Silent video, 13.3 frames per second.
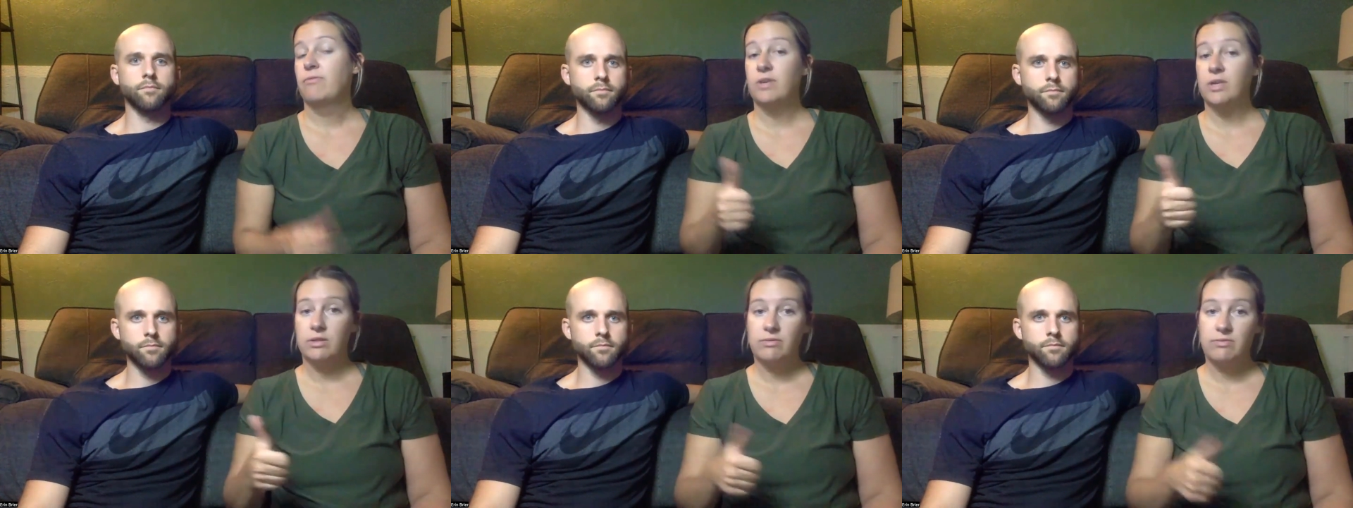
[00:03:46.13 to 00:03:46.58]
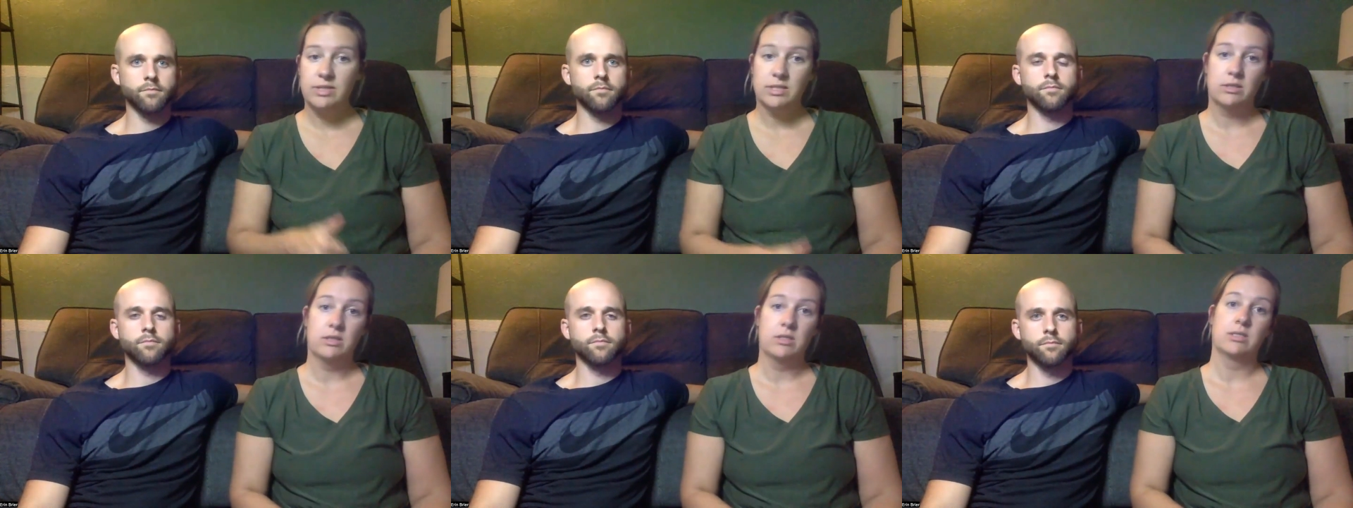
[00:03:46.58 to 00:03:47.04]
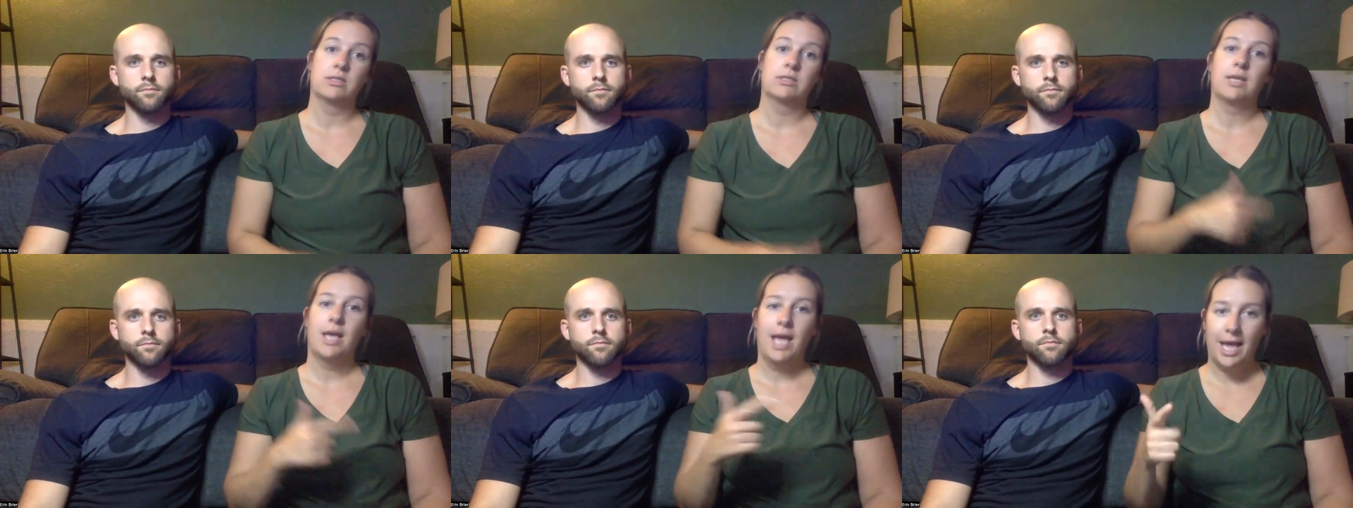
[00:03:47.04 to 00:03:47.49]
Speaker 1: field the
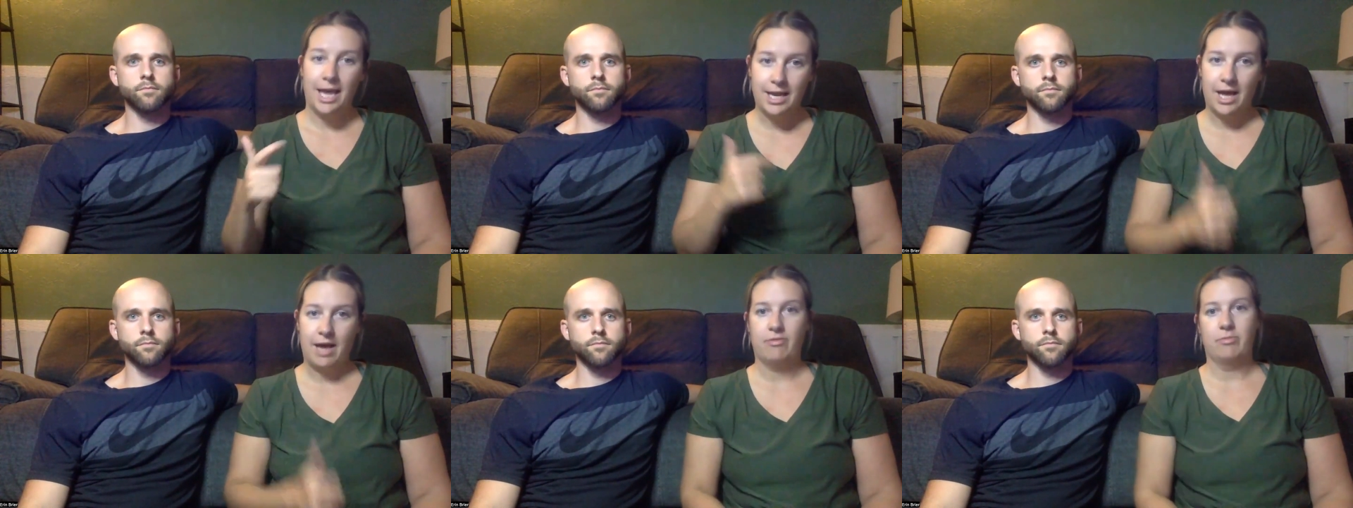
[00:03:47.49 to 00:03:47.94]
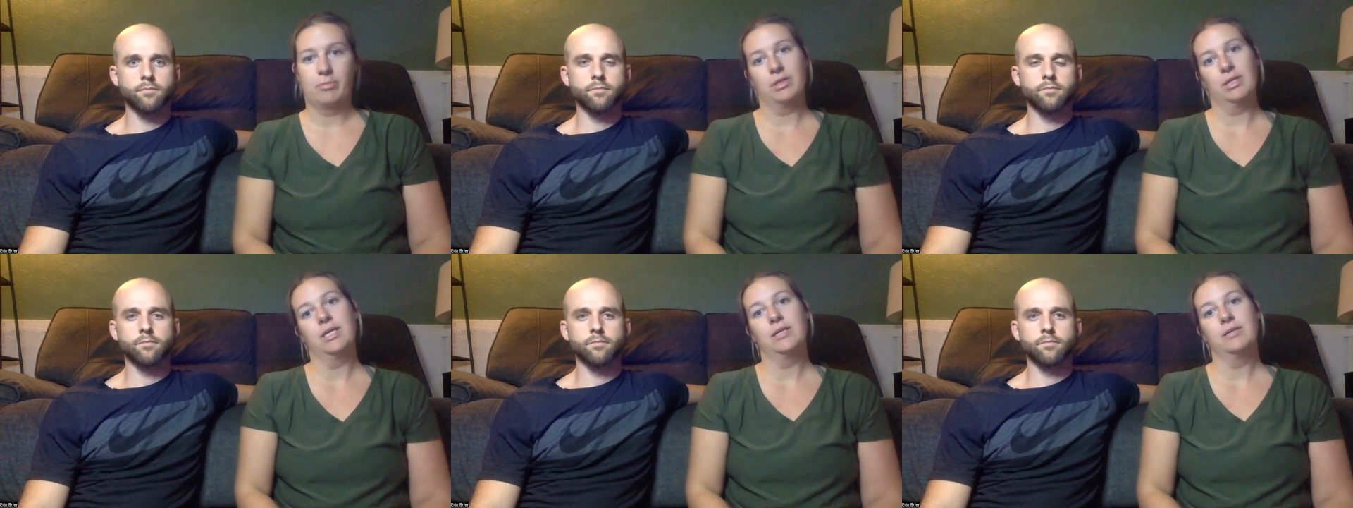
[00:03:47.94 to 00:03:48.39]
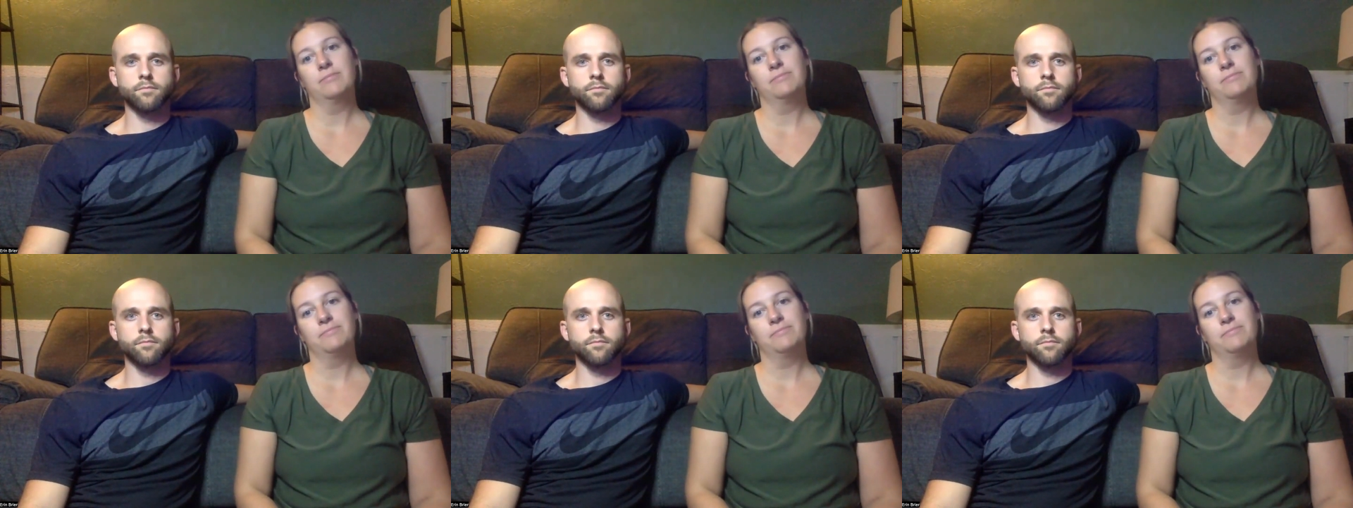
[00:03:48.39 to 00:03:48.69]
visitors and have them clean